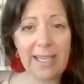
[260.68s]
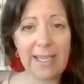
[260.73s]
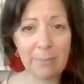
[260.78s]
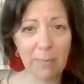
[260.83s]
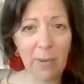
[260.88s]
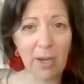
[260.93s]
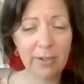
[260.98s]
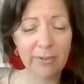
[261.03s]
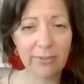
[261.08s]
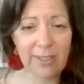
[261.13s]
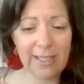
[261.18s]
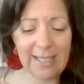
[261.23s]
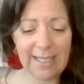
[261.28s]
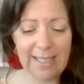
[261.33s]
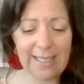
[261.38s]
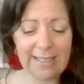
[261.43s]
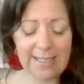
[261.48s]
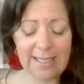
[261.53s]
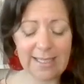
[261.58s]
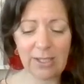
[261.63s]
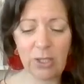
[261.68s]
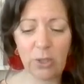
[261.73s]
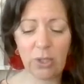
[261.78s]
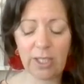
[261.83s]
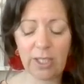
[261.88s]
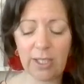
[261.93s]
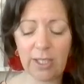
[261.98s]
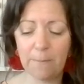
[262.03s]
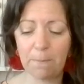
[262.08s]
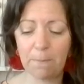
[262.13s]
mindfully eating, you
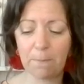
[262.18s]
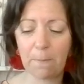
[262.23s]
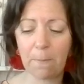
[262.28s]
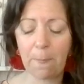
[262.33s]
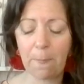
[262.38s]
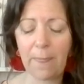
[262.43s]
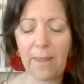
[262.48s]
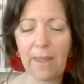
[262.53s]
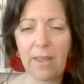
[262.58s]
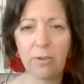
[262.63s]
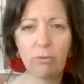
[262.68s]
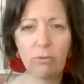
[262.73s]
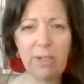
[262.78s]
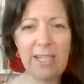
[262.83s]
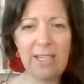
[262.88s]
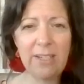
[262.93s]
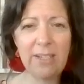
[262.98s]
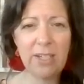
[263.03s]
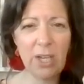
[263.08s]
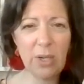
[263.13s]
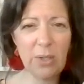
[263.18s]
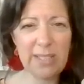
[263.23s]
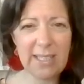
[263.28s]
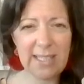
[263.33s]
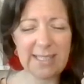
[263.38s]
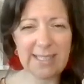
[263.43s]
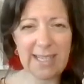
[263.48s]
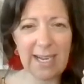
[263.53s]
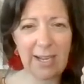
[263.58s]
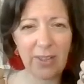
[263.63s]
can really
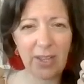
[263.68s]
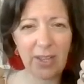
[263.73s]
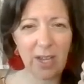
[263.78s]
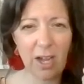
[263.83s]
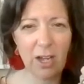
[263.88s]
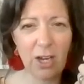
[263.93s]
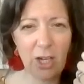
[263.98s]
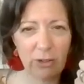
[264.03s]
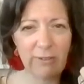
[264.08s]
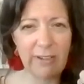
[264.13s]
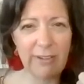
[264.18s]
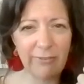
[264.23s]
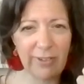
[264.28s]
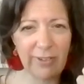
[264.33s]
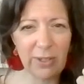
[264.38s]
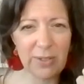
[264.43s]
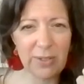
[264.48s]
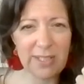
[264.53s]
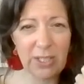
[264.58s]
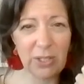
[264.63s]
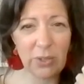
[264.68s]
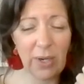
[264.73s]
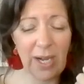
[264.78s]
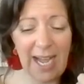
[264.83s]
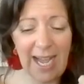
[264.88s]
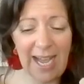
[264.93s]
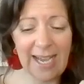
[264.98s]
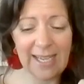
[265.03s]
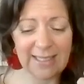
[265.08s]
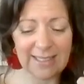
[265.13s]
notice how the cutlery feels in your
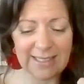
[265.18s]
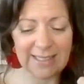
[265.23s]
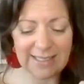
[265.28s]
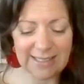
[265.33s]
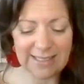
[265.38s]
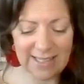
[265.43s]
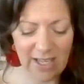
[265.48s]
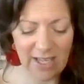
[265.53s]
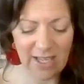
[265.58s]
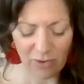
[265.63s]
hands,